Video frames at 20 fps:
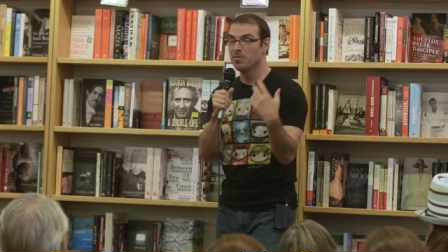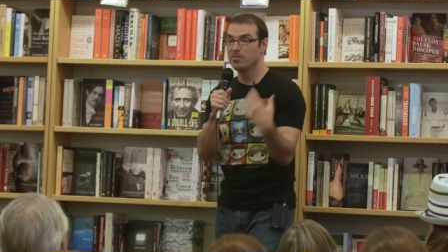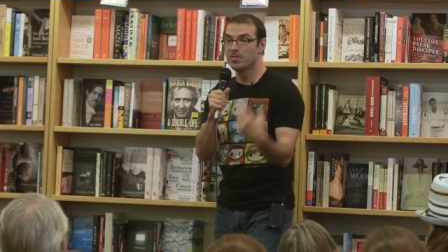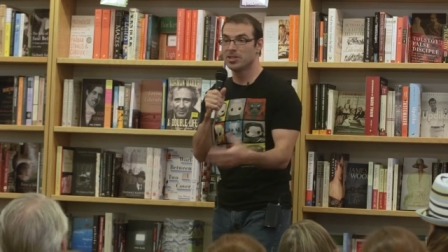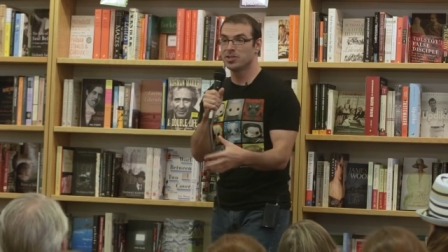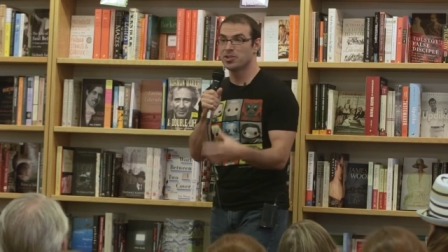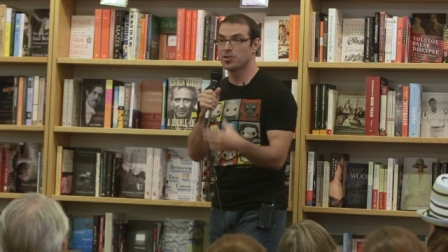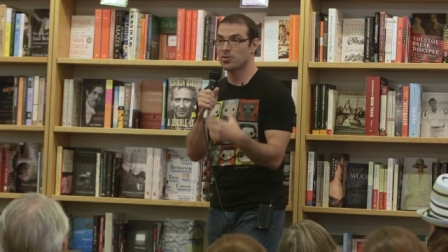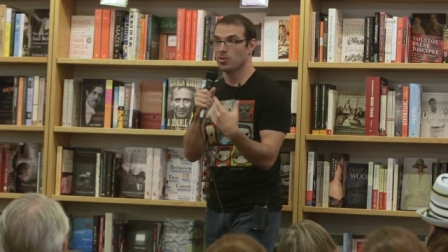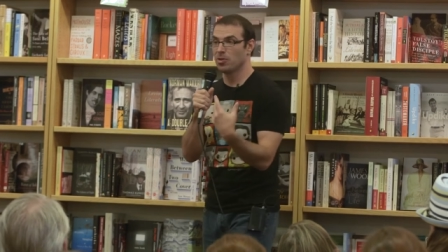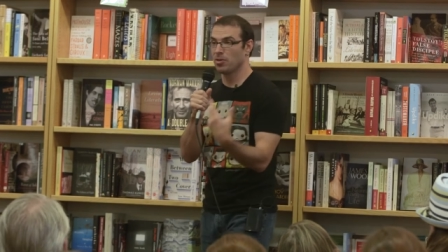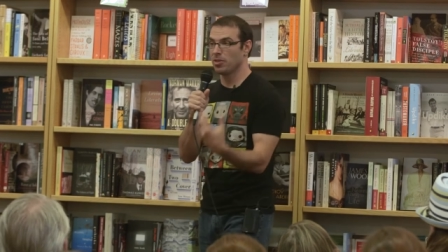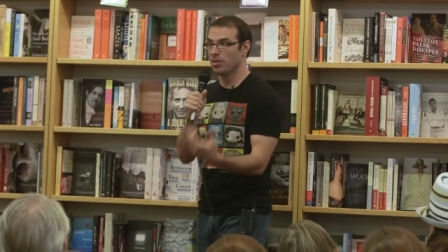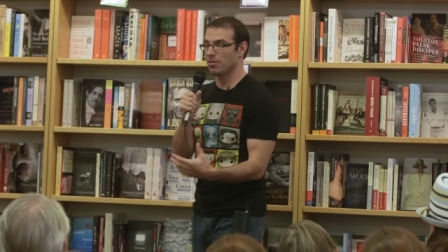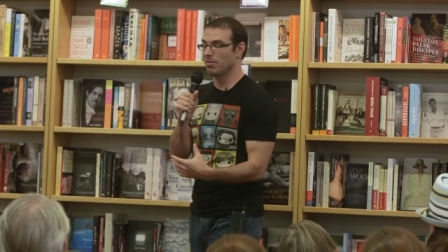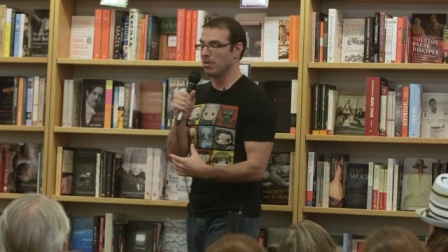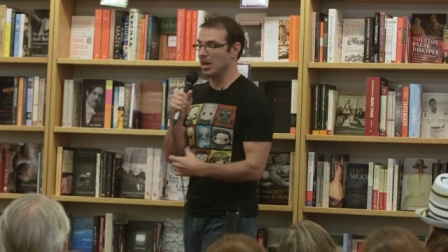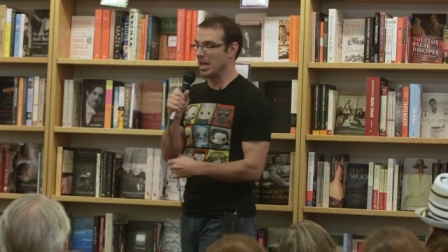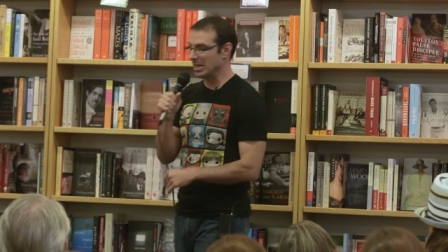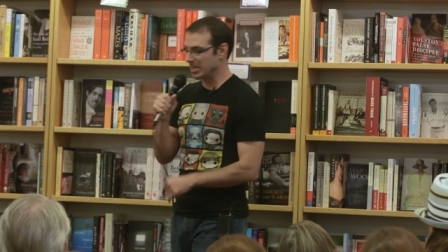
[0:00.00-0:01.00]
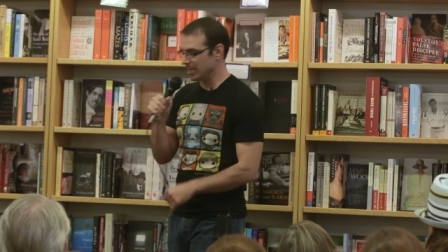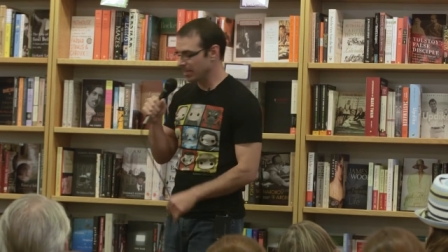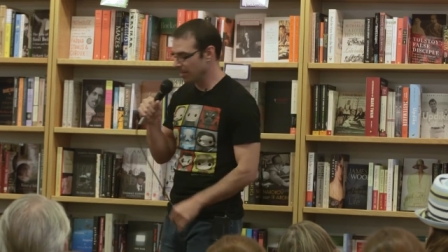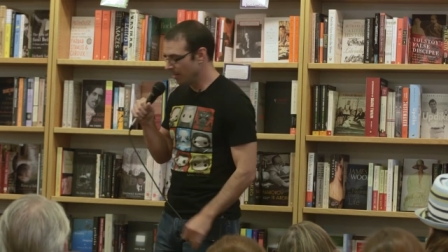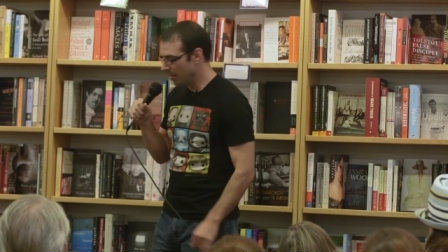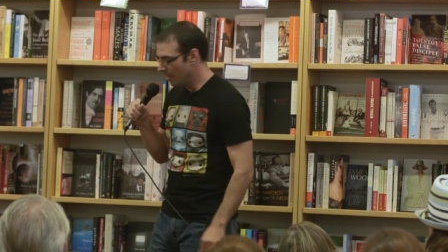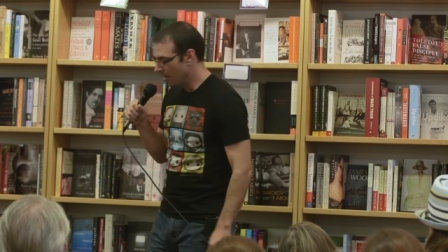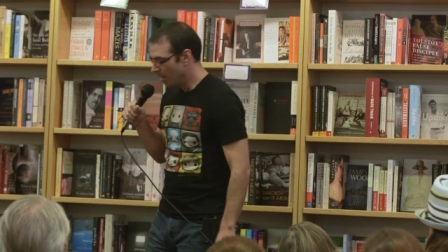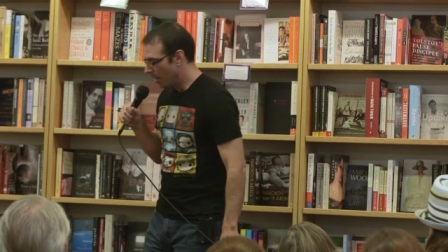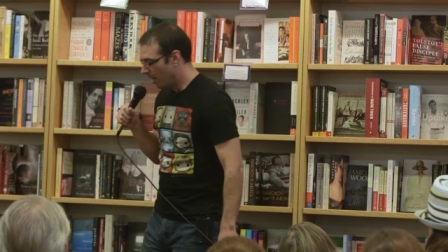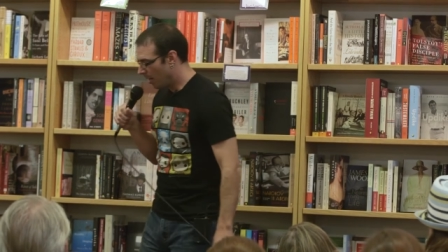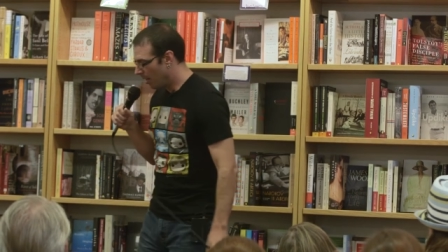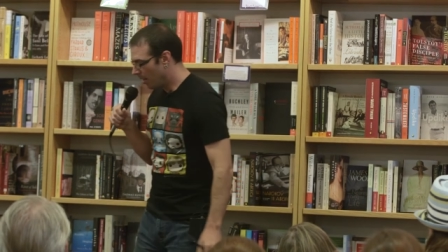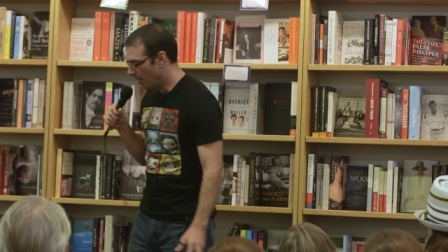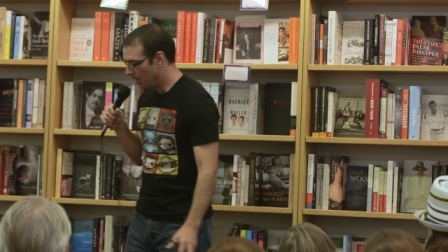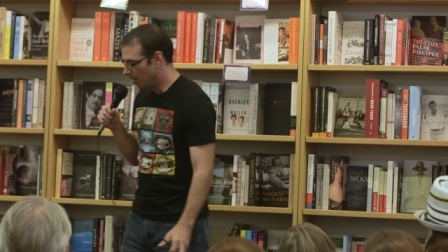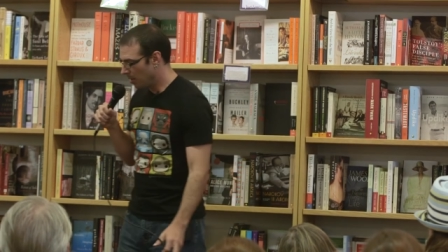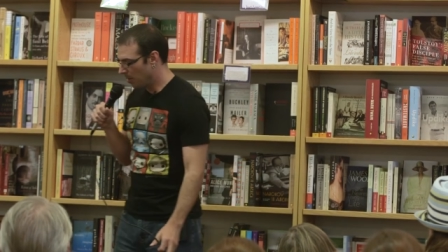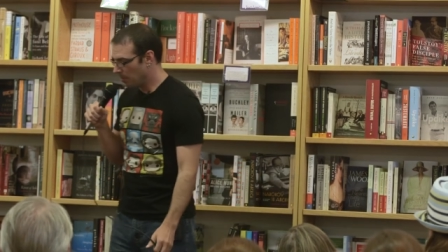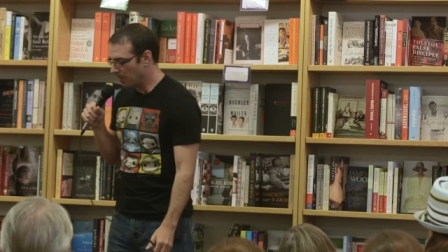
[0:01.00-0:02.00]
visceral threat.
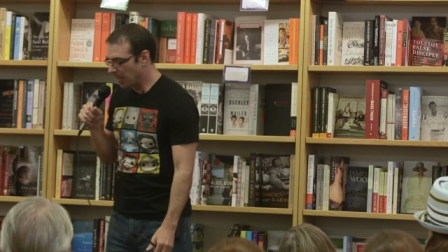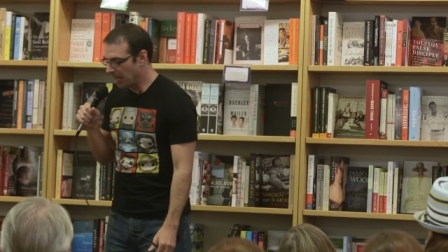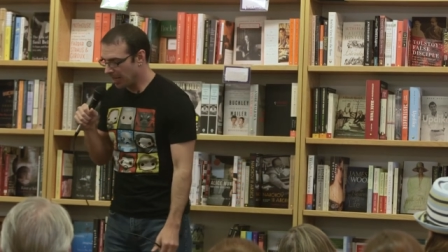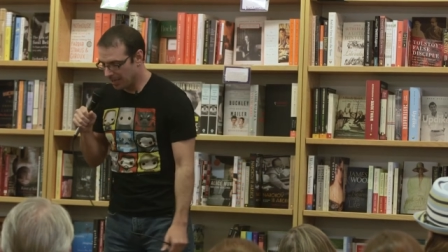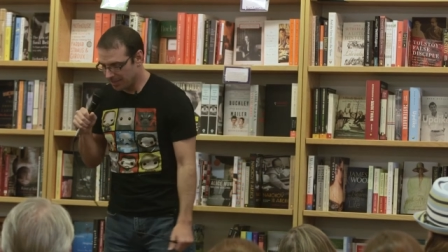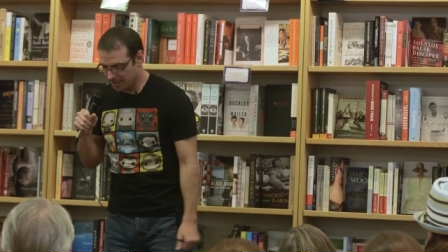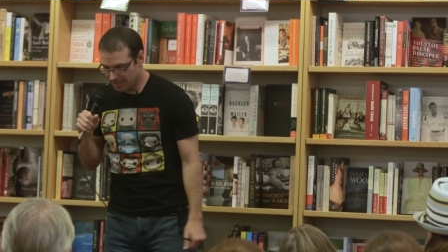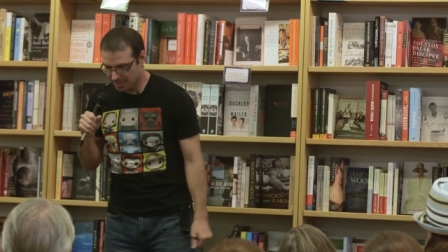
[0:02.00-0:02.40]
Um, and